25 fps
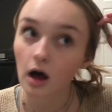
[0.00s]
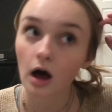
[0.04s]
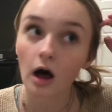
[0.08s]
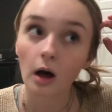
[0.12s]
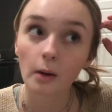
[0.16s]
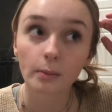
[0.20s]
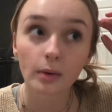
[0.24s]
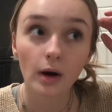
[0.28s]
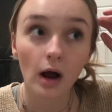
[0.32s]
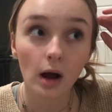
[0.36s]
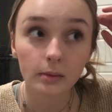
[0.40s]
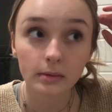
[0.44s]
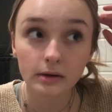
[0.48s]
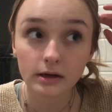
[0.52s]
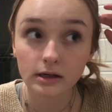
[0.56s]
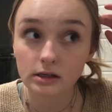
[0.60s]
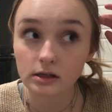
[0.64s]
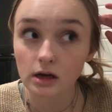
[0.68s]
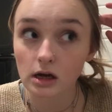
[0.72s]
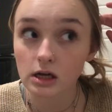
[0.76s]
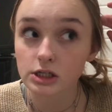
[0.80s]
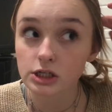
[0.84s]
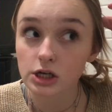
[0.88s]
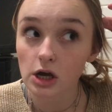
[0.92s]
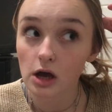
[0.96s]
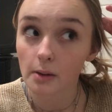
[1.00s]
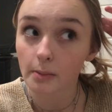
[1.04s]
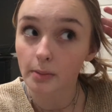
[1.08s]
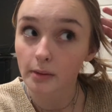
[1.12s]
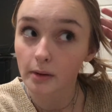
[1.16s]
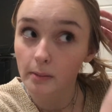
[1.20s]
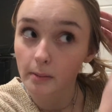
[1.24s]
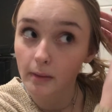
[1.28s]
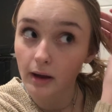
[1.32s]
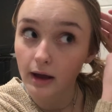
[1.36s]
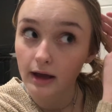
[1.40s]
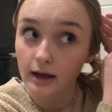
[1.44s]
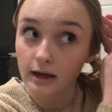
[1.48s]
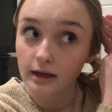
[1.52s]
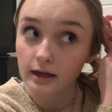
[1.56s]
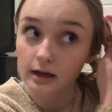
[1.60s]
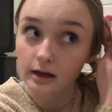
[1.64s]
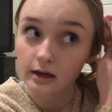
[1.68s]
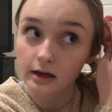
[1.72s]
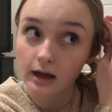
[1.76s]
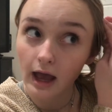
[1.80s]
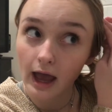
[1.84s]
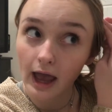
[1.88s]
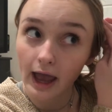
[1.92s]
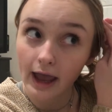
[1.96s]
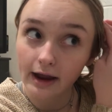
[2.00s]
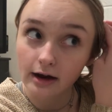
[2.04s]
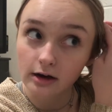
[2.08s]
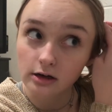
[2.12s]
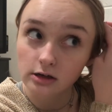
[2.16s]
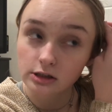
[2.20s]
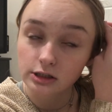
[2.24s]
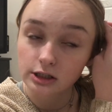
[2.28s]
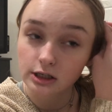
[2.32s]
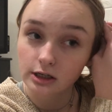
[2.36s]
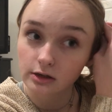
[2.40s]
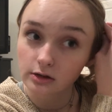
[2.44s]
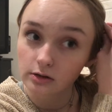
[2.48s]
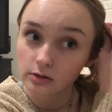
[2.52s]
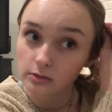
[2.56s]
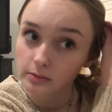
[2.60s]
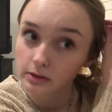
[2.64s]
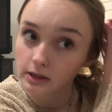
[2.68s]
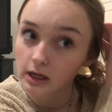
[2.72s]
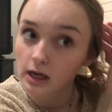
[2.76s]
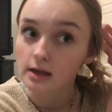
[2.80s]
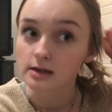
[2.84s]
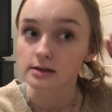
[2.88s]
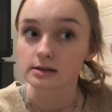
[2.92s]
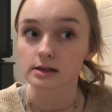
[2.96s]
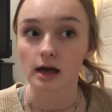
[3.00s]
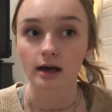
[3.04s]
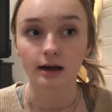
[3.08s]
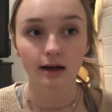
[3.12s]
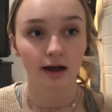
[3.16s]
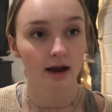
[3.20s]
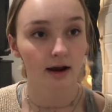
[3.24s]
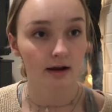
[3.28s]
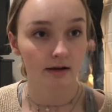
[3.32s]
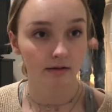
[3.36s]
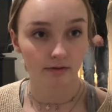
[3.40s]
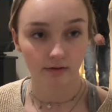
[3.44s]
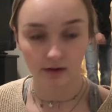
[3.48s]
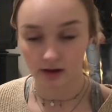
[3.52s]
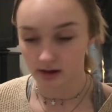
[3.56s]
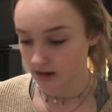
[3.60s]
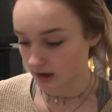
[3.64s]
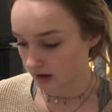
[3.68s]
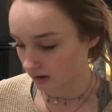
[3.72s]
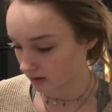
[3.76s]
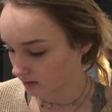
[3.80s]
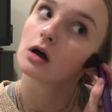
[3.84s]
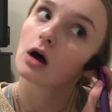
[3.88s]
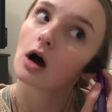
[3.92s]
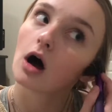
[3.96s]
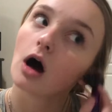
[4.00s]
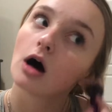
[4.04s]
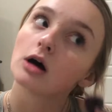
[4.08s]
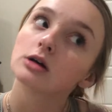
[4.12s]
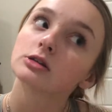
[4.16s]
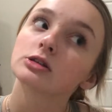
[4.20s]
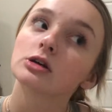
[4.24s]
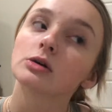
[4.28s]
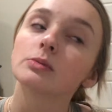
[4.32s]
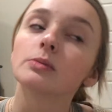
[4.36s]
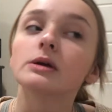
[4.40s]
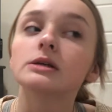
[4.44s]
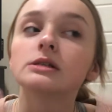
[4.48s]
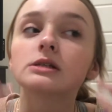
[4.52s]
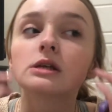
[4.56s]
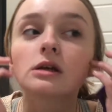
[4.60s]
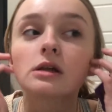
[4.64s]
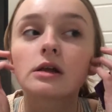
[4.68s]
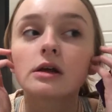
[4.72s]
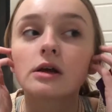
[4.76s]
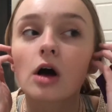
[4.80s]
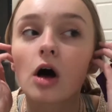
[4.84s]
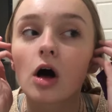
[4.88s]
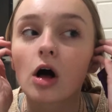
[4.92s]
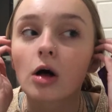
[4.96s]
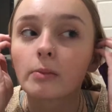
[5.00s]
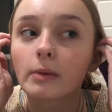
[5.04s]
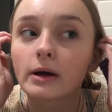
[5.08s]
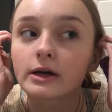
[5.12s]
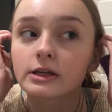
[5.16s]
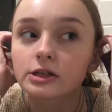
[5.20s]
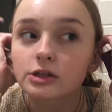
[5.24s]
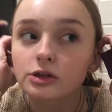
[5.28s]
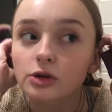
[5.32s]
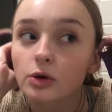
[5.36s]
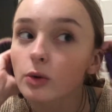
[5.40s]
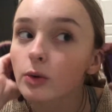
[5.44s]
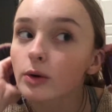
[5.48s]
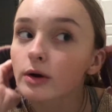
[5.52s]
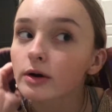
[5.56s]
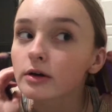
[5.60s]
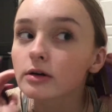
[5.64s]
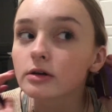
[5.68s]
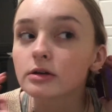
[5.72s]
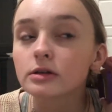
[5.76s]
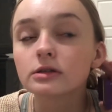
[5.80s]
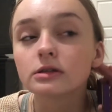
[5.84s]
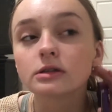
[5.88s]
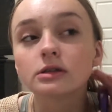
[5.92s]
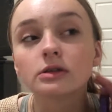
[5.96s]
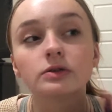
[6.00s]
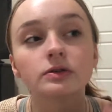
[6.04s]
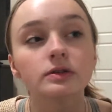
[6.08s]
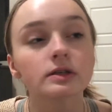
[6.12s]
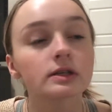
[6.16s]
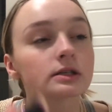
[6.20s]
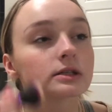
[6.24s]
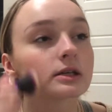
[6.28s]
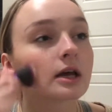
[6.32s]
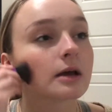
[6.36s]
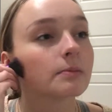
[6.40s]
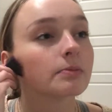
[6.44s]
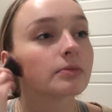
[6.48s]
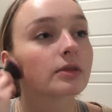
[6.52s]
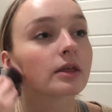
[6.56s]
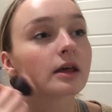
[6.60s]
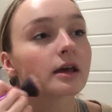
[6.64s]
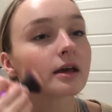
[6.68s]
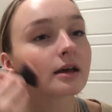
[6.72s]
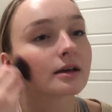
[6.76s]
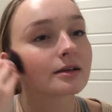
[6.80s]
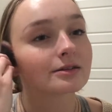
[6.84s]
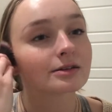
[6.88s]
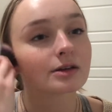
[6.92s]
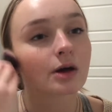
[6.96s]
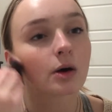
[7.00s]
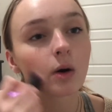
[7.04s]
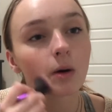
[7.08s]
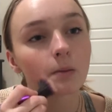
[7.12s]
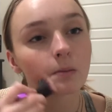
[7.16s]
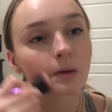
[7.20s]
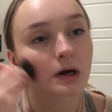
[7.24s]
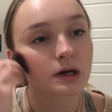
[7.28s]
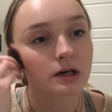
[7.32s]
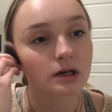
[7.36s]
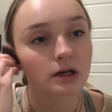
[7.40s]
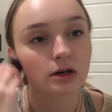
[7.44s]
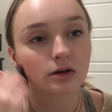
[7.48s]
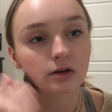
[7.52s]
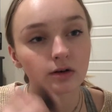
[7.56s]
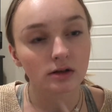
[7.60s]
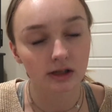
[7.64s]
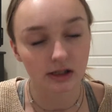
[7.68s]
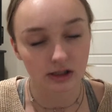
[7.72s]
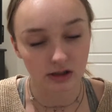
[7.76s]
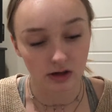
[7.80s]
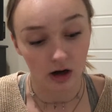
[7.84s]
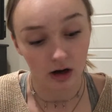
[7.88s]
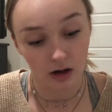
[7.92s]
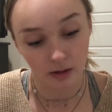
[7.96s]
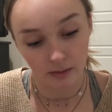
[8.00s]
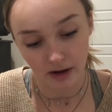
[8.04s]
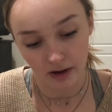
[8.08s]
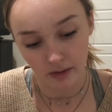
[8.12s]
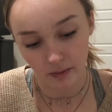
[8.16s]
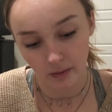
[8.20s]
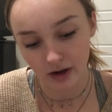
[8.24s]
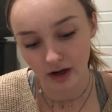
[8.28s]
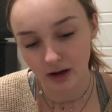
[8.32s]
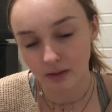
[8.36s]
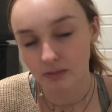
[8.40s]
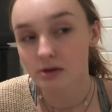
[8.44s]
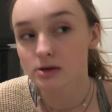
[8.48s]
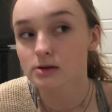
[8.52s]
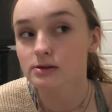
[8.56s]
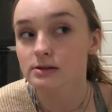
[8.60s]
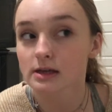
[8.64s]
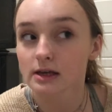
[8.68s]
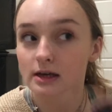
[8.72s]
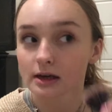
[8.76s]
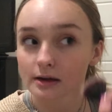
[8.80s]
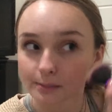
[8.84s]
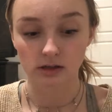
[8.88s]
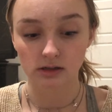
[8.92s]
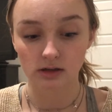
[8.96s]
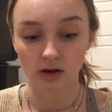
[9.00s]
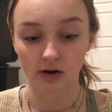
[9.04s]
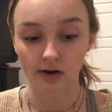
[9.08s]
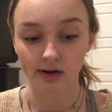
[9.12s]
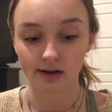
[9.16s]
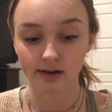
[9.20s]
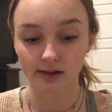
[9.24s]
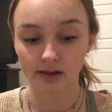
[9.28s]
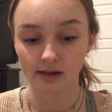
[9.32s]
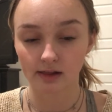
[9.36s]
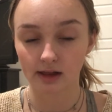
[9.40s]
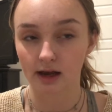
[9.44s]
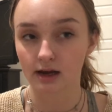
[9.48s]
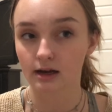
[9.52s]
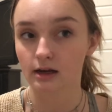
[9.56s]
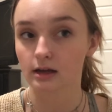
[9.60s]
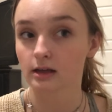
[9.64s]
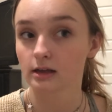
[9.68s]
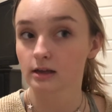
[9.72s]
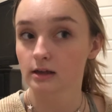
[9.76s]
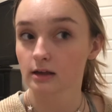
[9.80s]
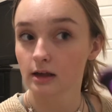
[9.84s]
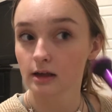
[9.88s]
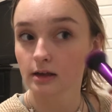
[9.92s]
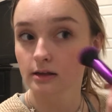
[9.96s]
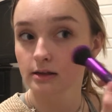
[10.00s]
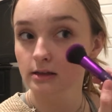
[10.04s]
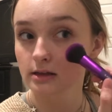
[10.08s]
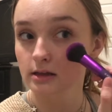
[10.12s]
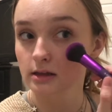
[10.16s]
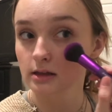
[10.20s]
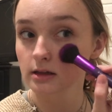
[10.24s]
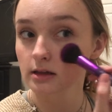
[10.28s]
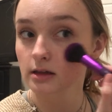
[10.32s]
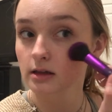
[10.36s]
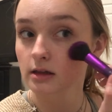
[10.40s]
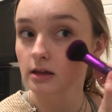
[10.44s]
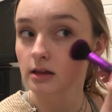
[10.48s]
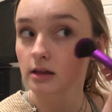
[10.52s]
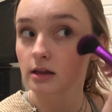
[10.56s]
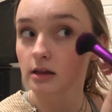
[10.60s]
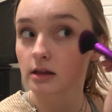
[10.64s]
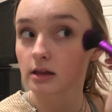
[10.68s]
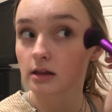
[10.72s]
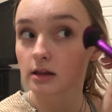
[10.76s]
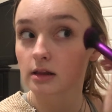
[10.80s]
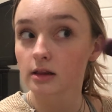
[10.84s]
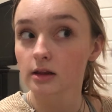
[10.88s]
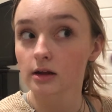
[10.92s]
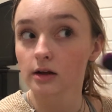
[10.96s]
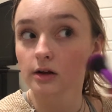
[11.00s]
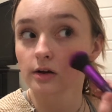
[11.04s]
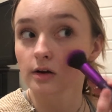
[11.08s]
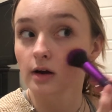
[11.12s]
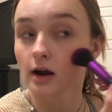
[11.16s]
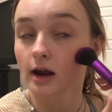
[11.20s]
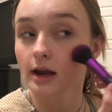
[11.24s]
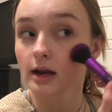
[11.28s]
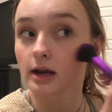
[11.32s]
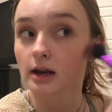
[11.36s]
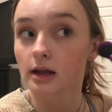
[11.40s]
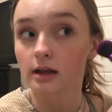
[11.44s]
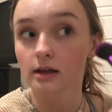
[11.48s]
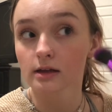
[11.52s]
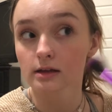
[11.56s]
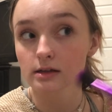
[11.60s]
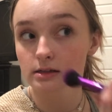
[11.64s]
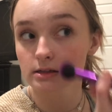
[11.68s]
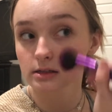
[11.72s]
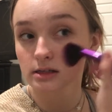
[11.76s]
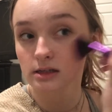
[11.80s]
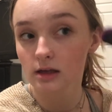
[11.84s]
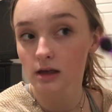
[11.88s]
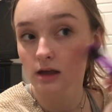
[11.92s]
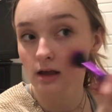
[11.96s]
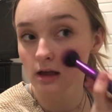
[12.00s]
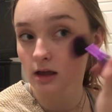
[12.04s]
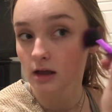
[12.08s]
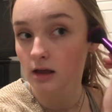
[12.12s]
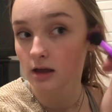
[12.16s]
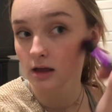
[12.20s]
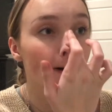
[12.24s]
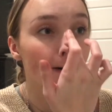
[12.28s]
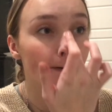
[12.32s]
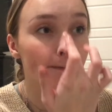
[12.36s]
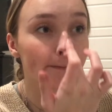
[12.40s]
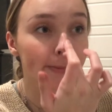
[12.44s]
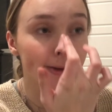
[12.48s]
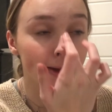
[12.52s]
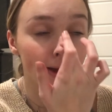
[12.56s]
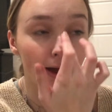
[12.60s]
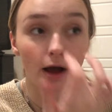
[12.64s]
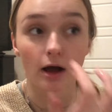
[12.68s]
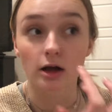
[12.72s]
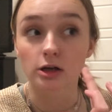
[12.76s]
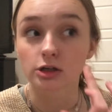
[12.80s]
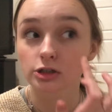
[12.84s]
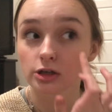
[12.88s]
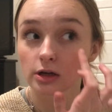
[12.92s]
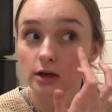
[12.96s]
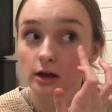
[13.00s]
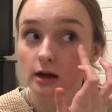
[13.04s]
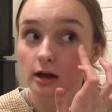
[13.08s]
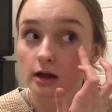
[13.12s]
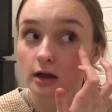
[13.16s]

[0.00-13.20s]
I'll probably touch up my hair too because that kind of fell out. Also, basically all my tutorials use the same thing, so I'm not gonna really talk about what I'm using. Sorry, the lighting isn't the greatest. Oh my gosh,